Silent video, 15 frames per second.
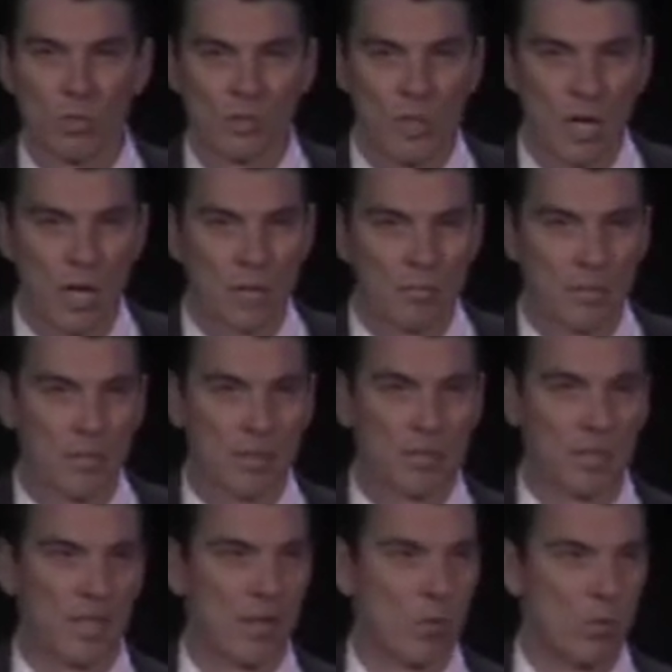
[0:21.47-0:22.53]
time to something
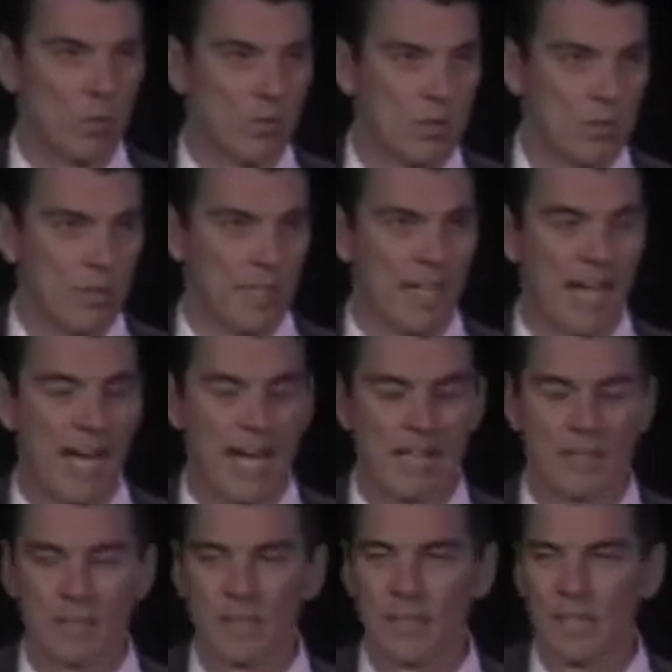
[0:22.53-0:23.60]
that we're doing at
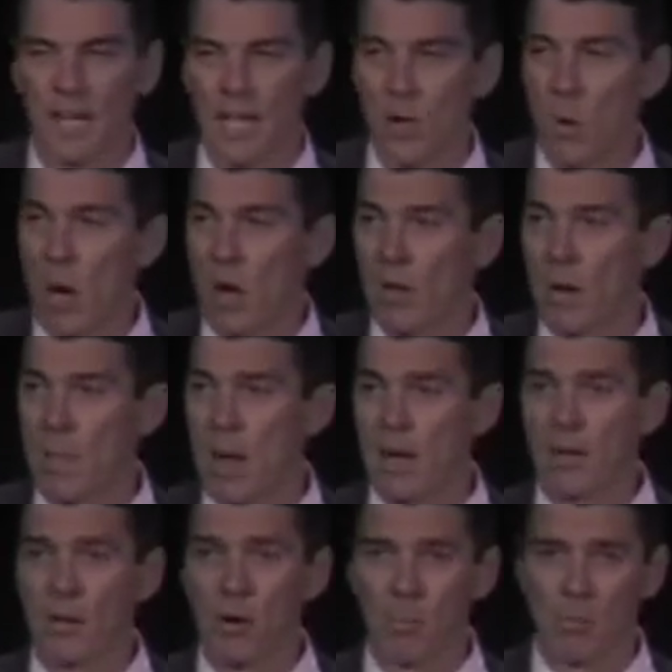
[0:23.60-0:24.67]
AOL, and I'm not
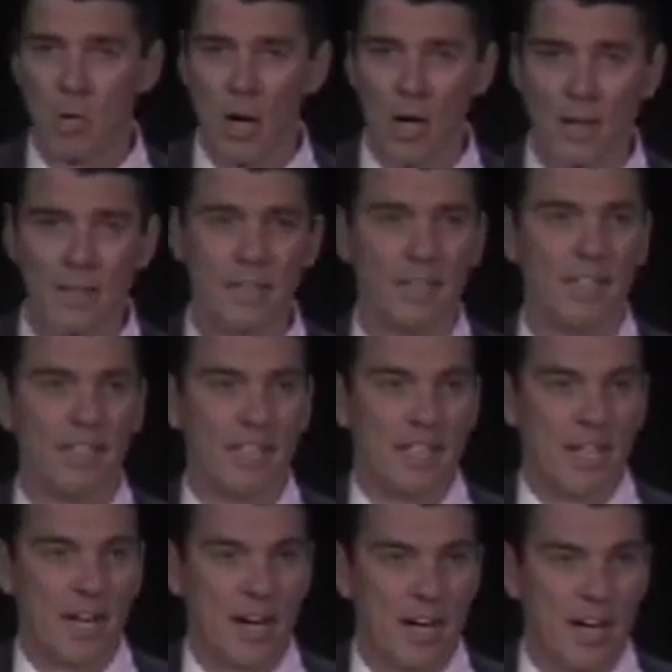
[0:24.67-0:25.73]
going to go broad
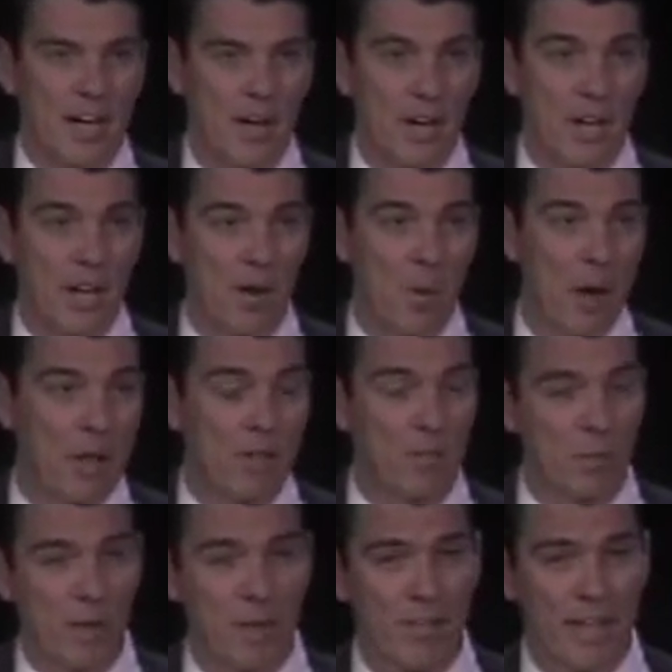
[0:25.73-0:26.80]
on AOL. If
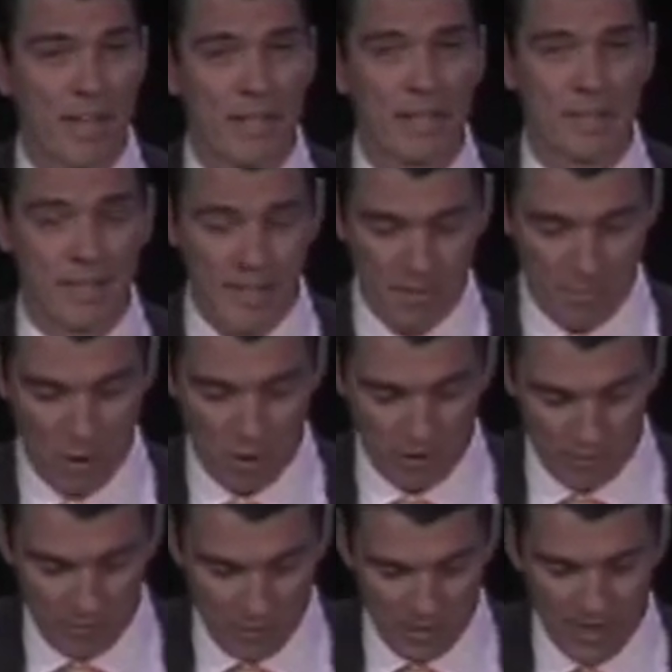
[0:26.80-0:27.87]
we have Analyst Day tomorrow, if
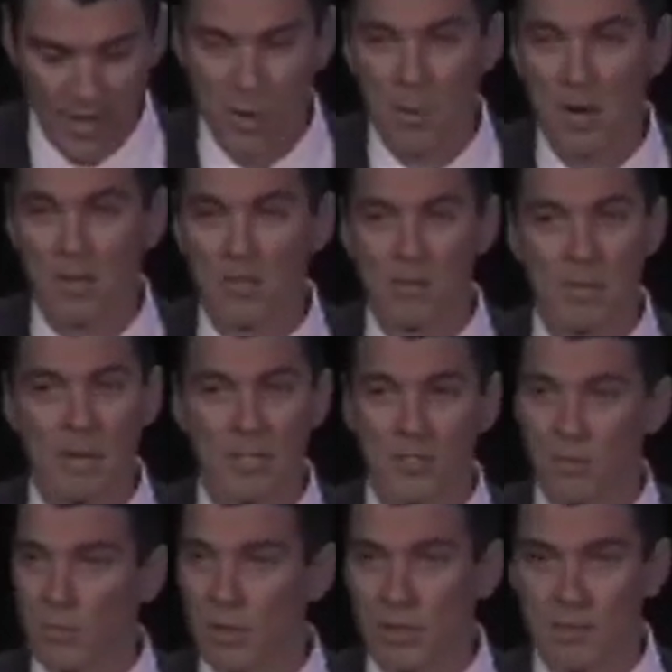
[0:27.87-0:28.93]
you want AOL
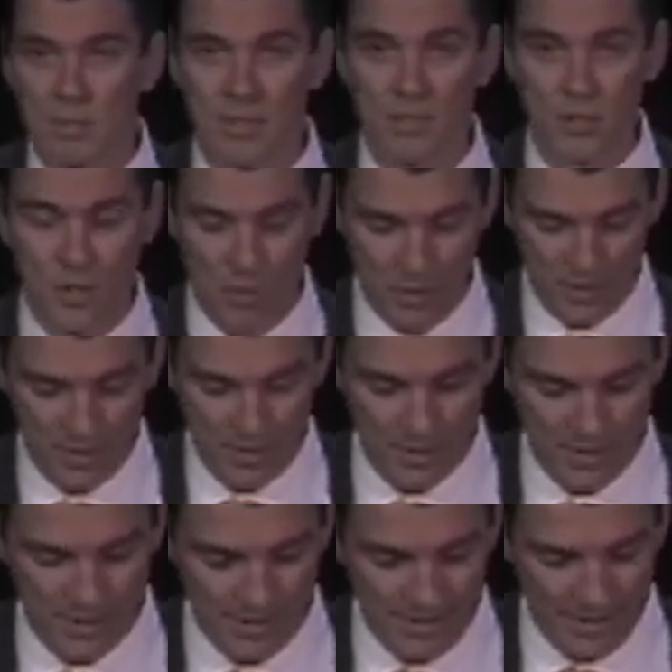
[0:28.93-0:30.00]
information, we're going to be showing it
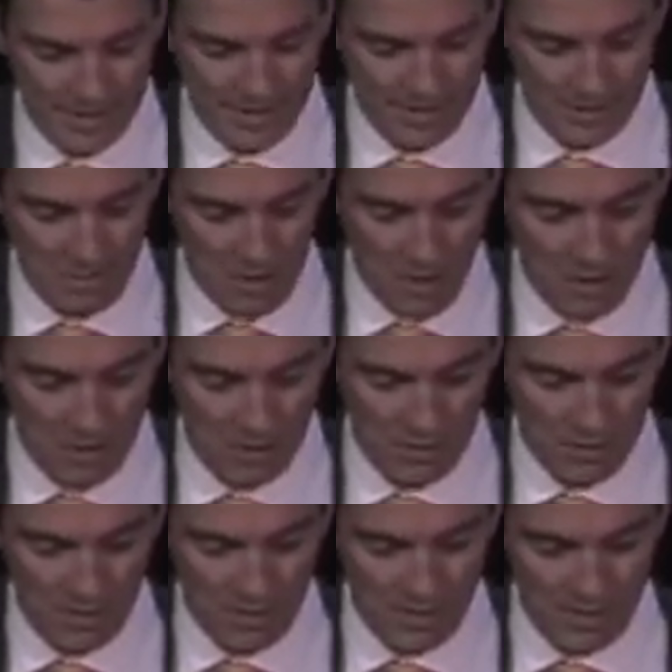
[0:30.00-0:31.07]
all tomorrow, and it'll
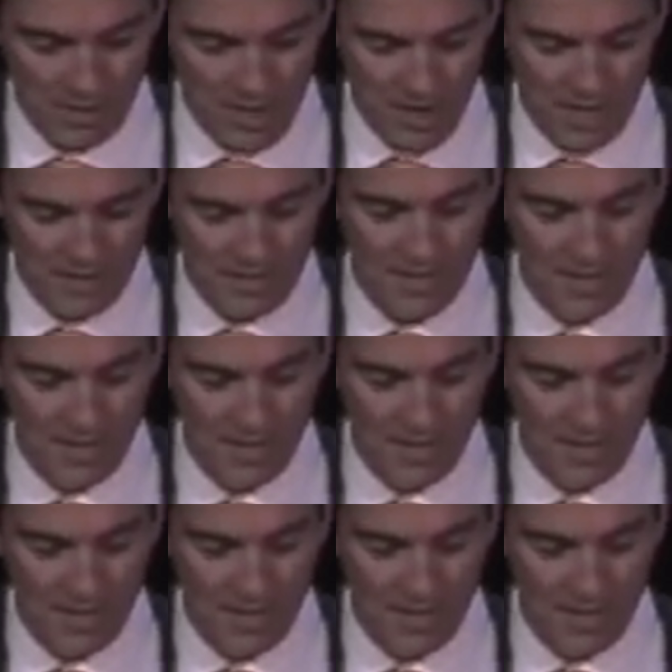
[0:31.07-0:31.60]
be online.